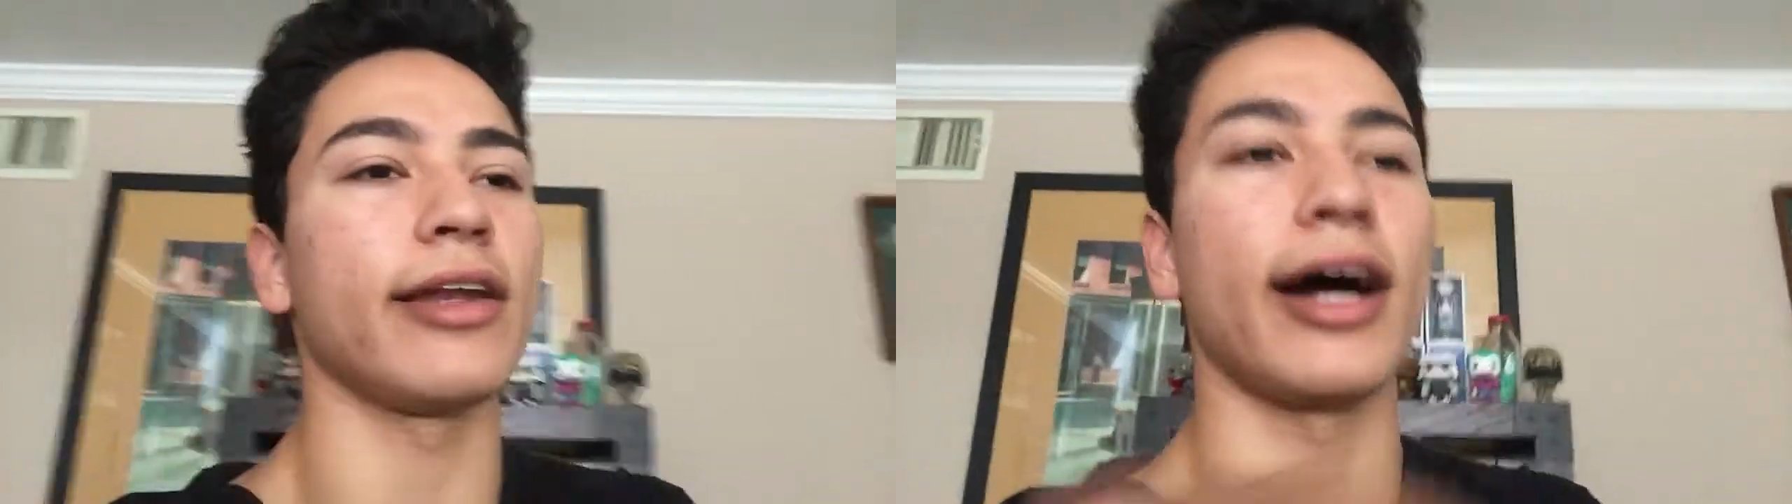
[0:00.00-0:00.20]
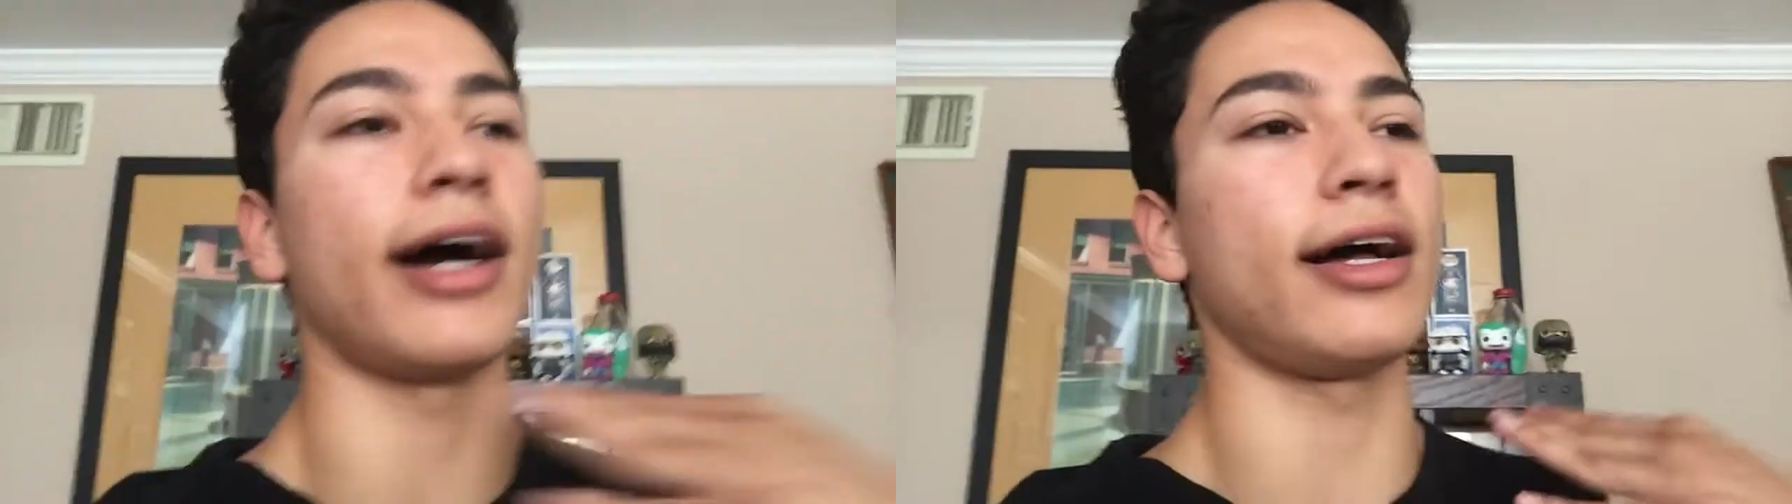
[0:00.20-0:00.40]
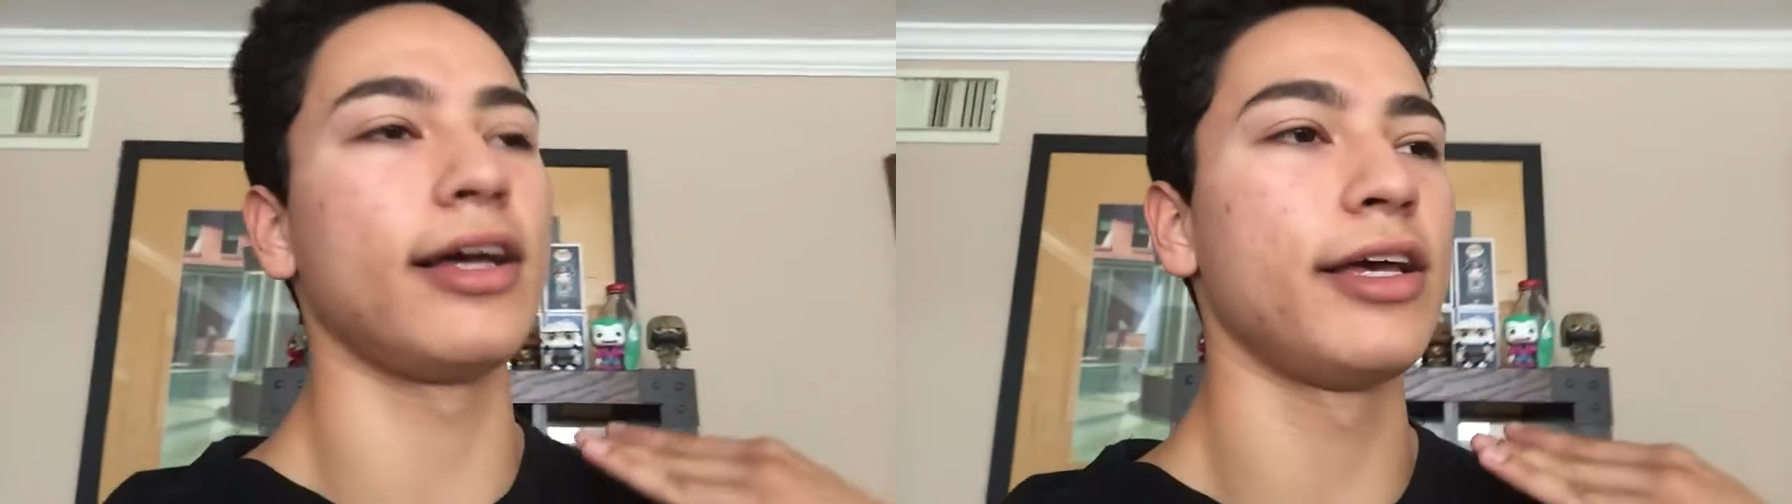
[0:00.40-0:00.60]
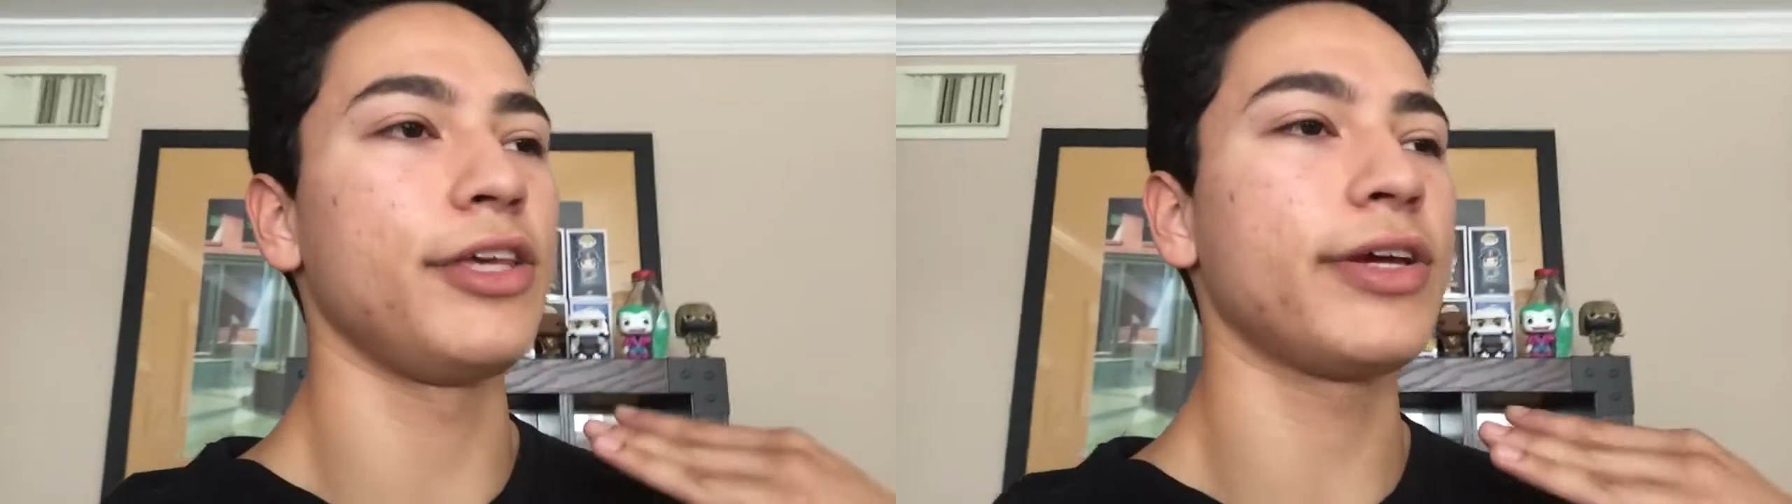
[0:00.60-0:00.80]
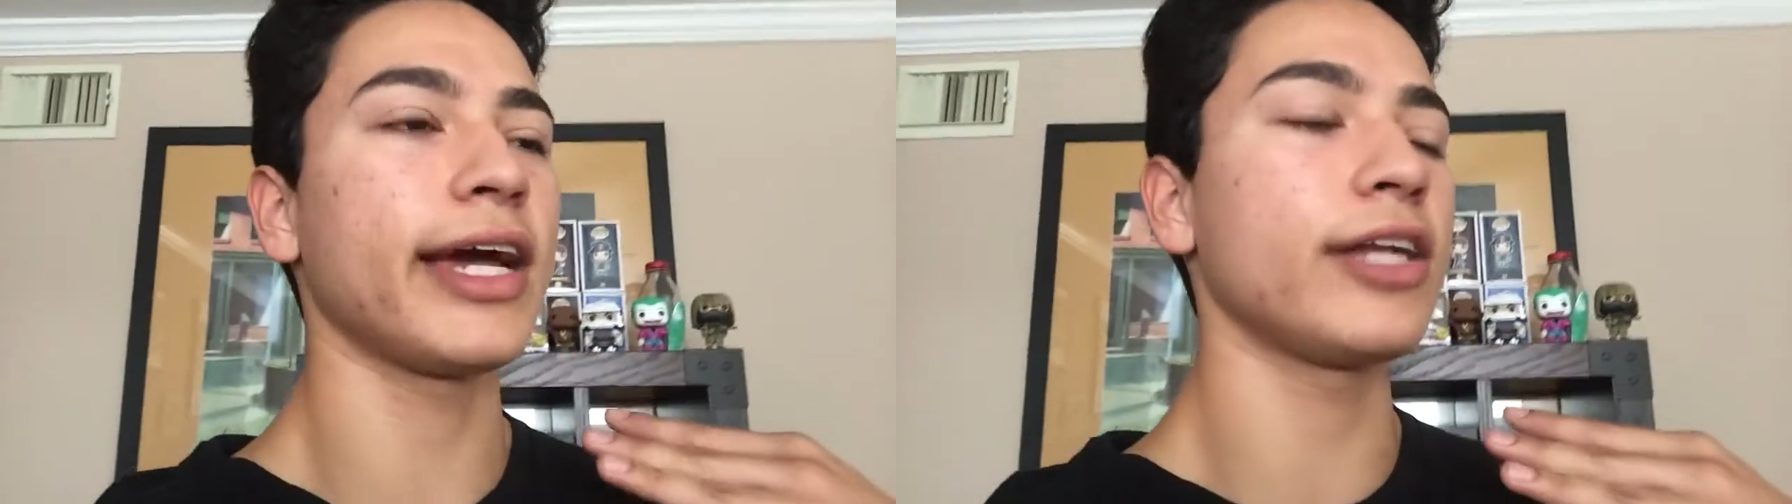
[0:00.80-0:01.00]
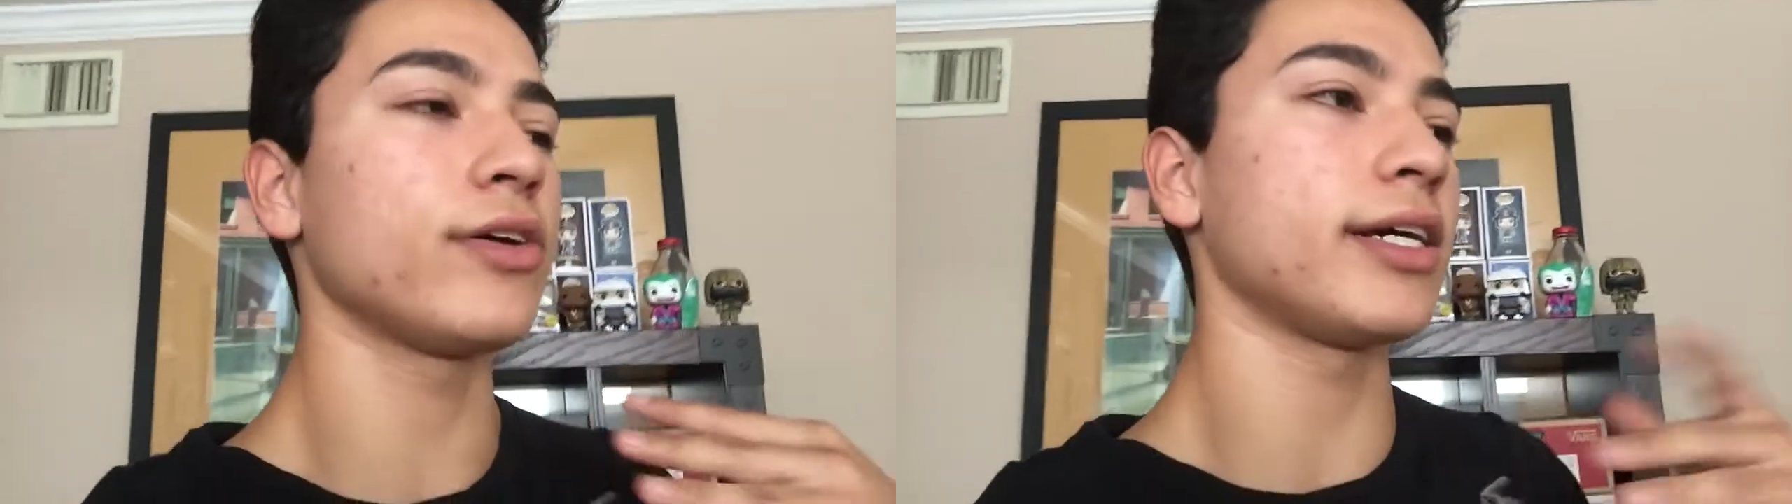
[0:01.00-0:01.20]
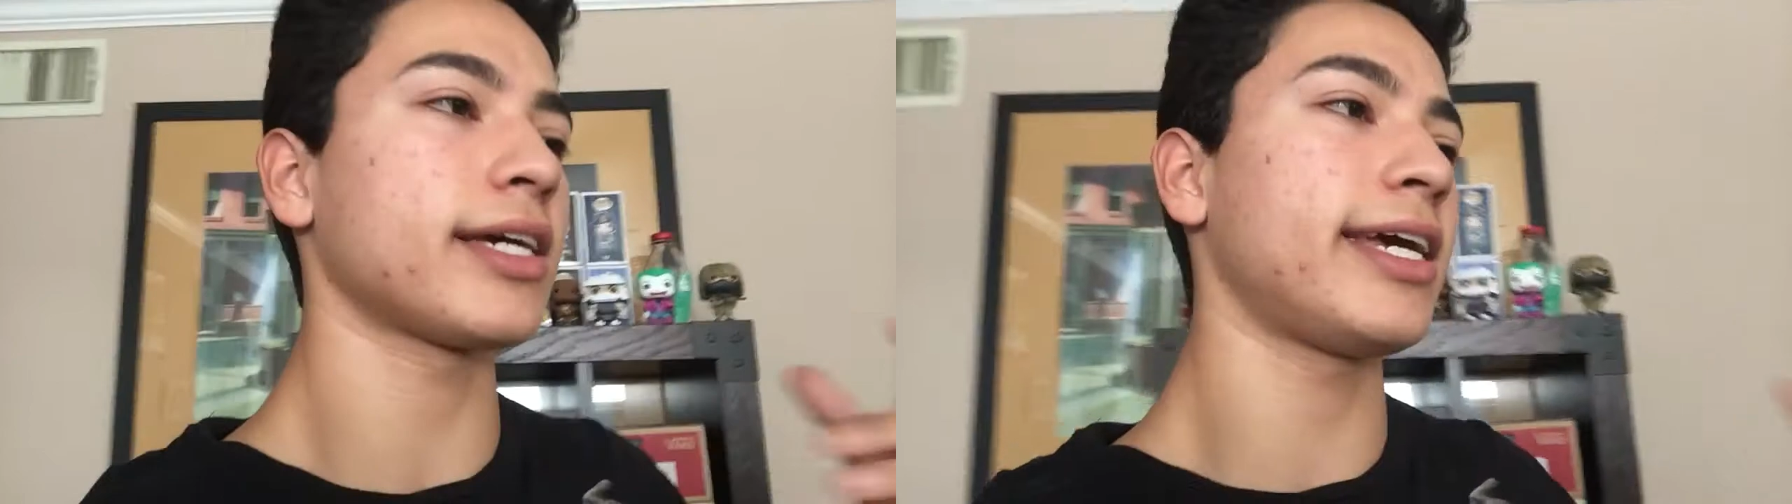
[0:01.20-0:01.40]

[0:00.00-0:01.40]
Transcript: nah, you can't do it.